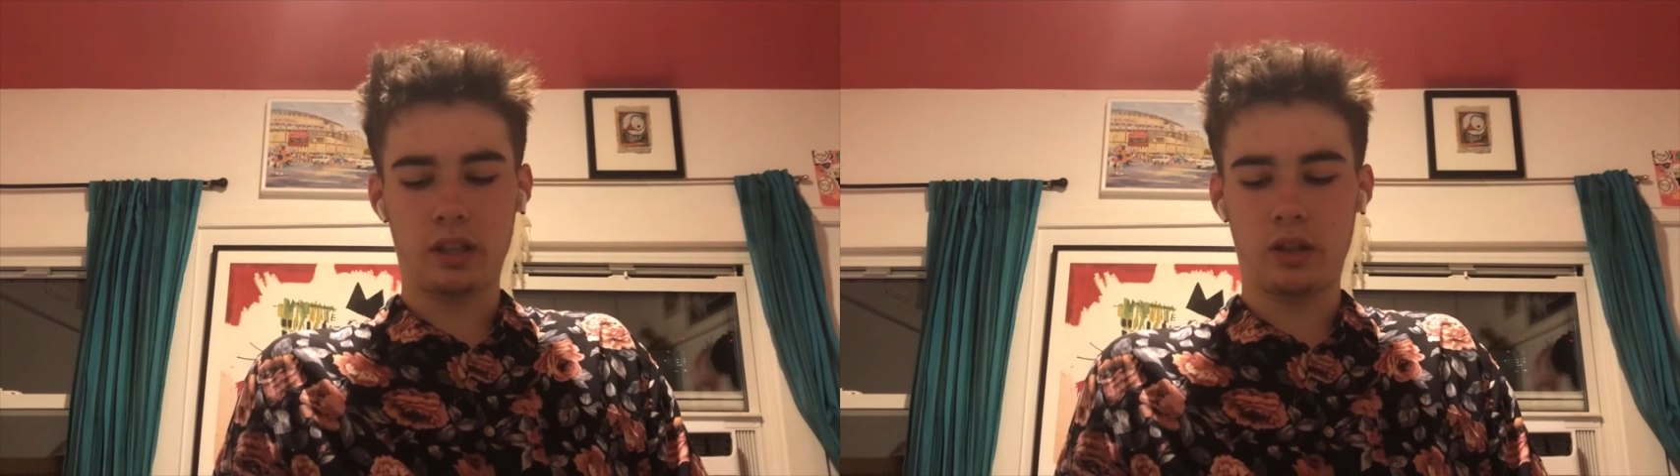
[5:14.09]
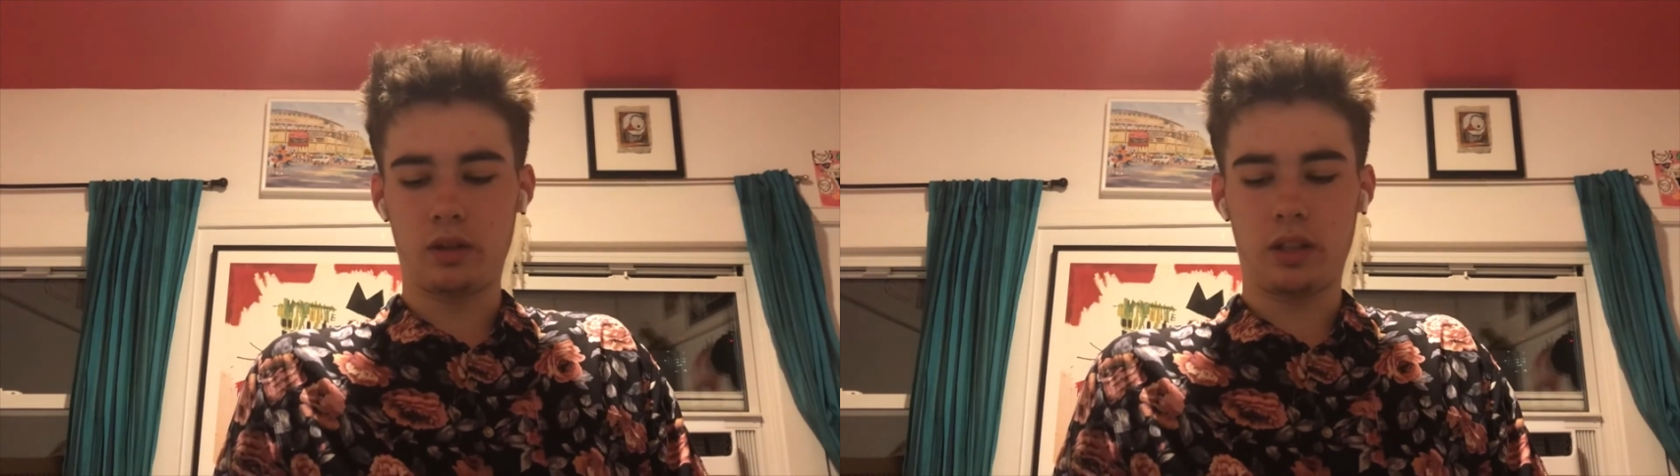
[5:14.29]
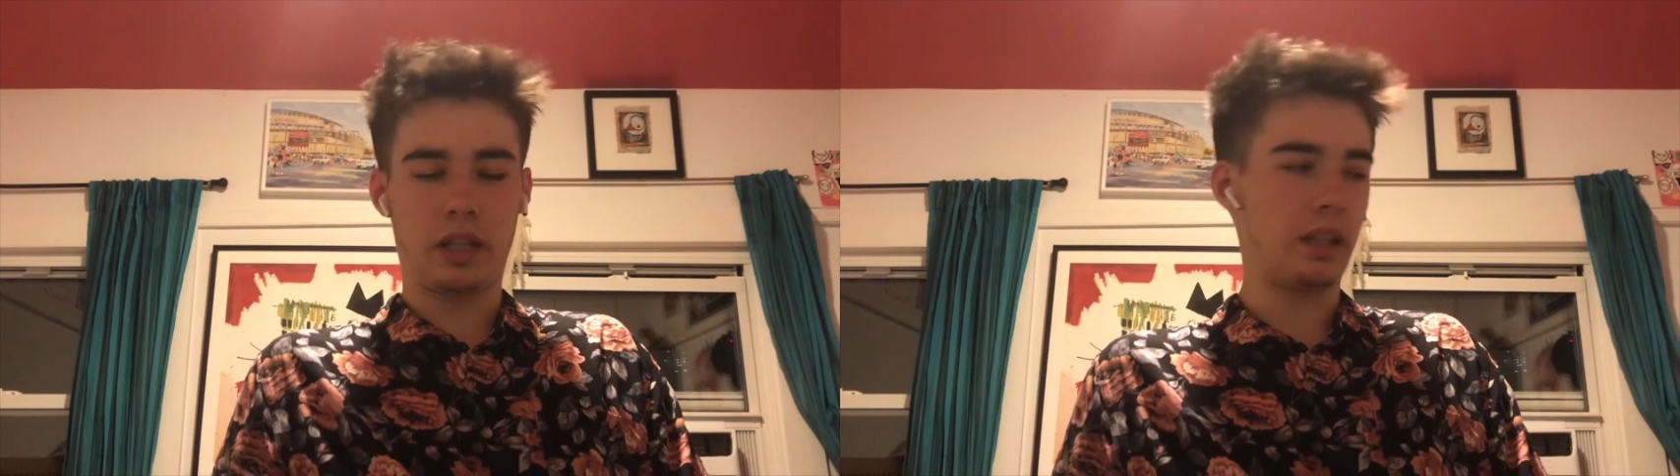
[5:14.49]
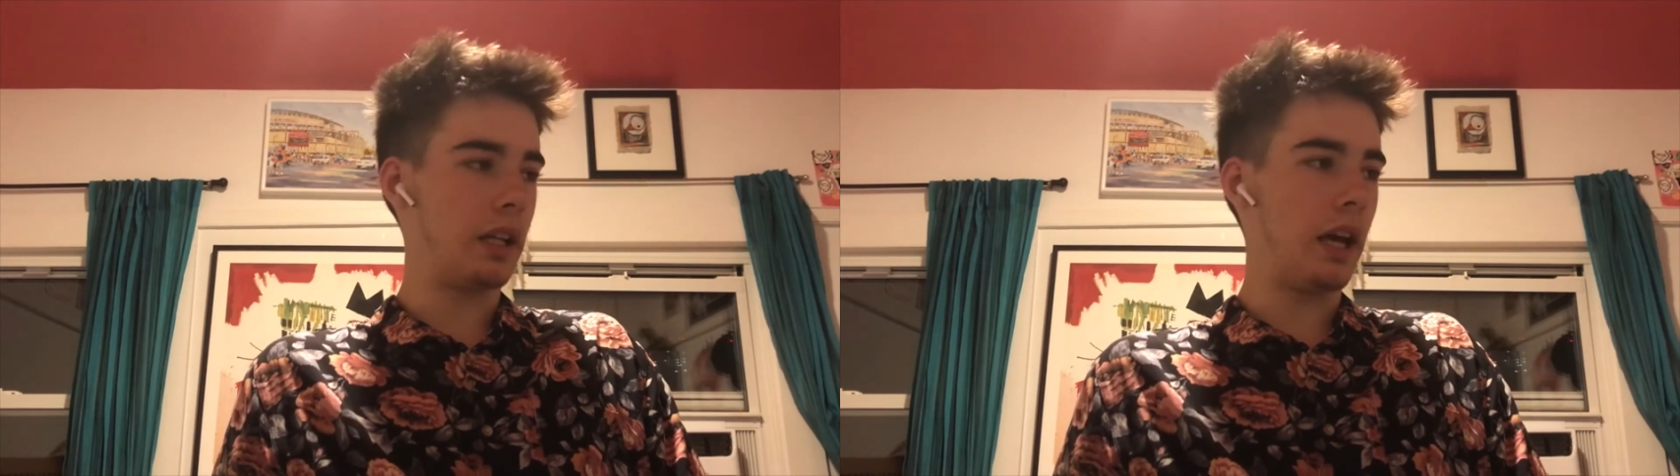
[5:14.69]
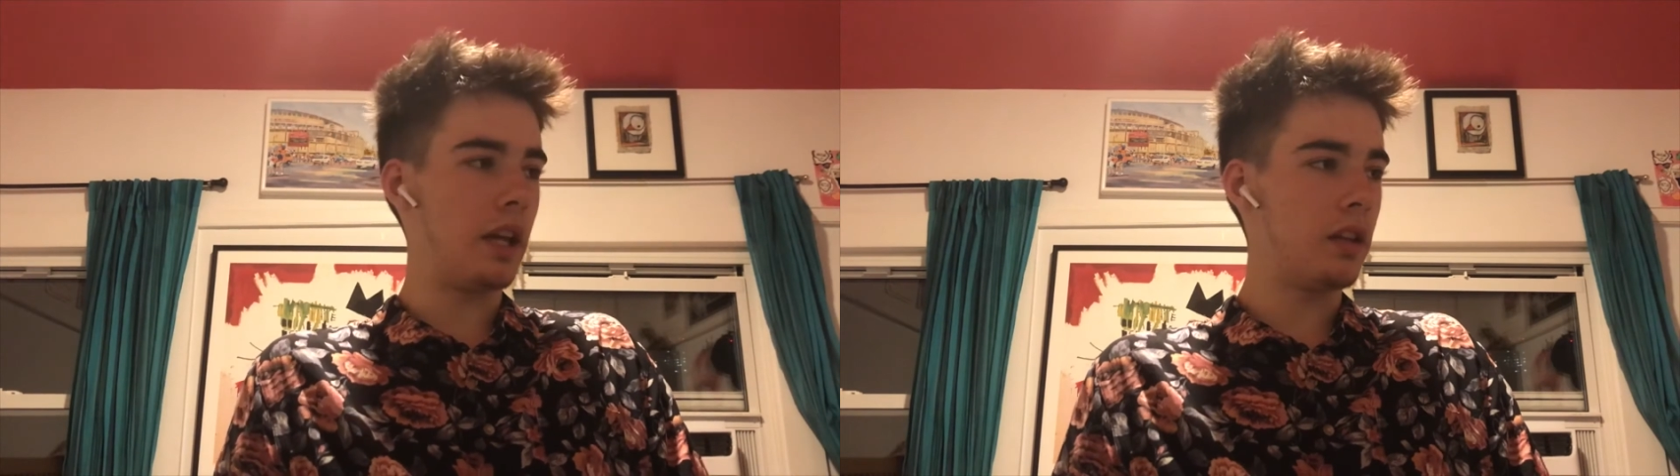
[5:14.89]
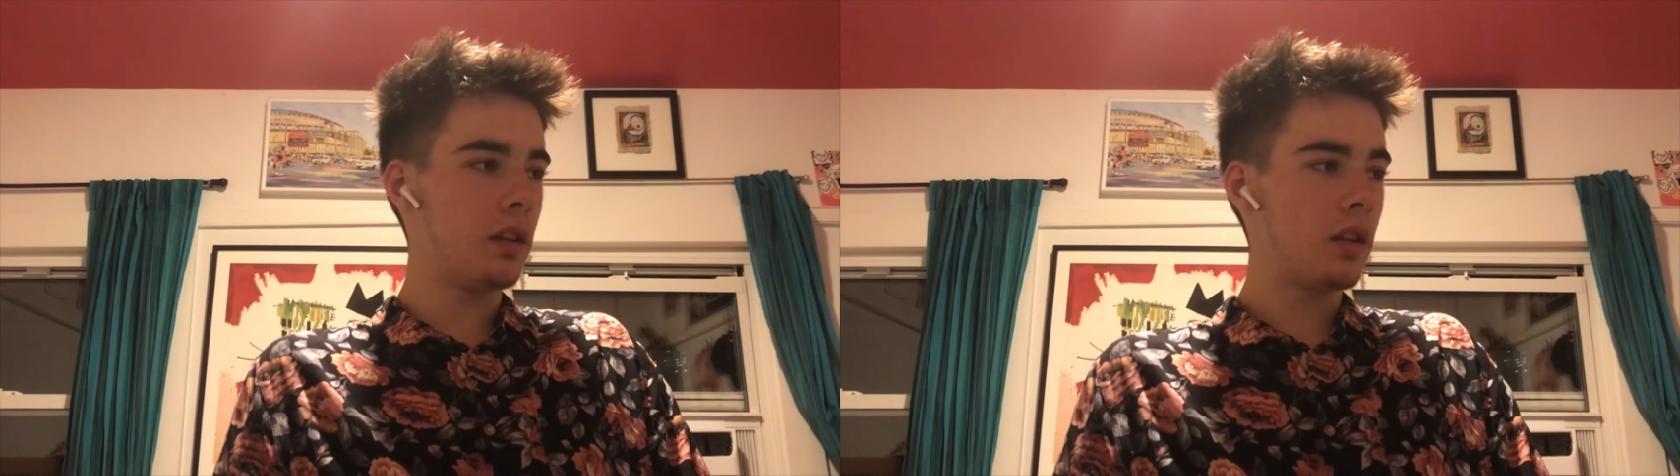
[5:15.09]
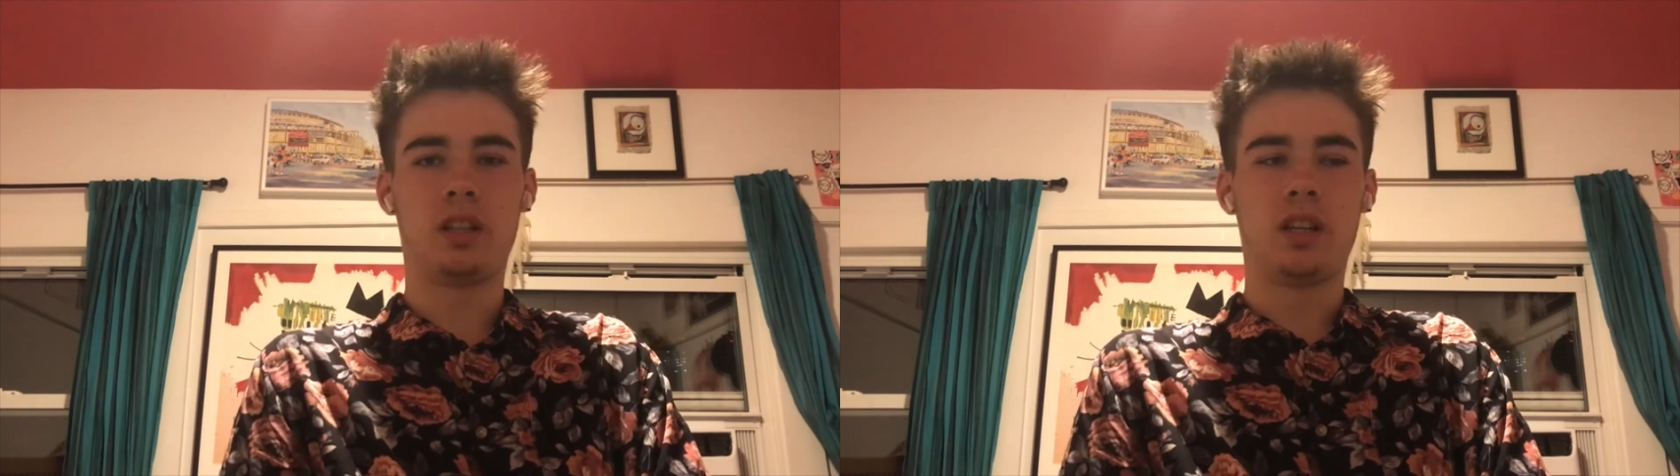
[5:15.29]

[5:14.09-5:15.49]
go like at the end.